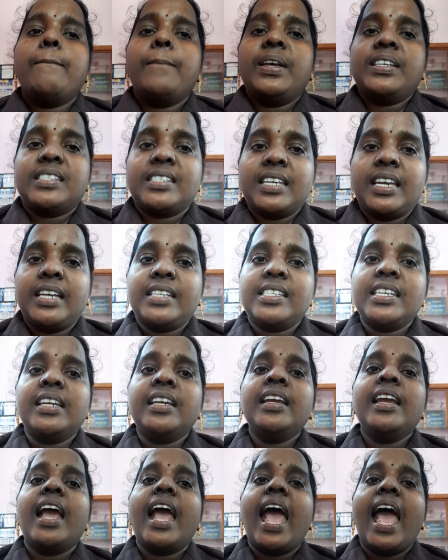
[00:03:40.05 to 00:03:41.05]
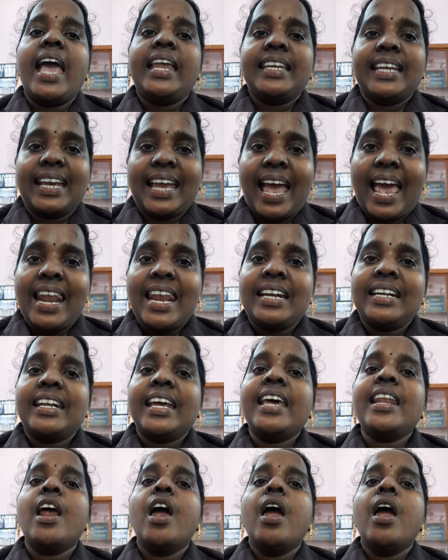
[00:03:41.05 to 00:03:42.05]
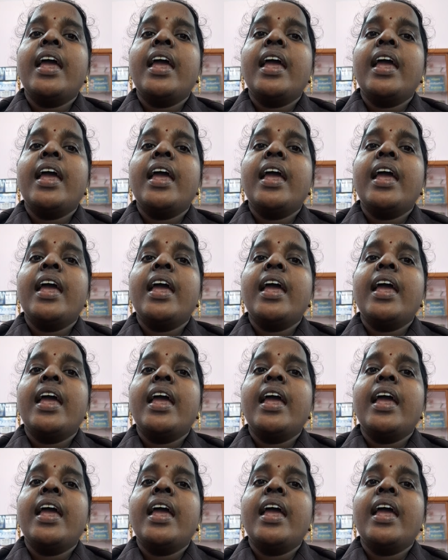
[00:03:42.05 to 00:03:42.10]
messaging and calendar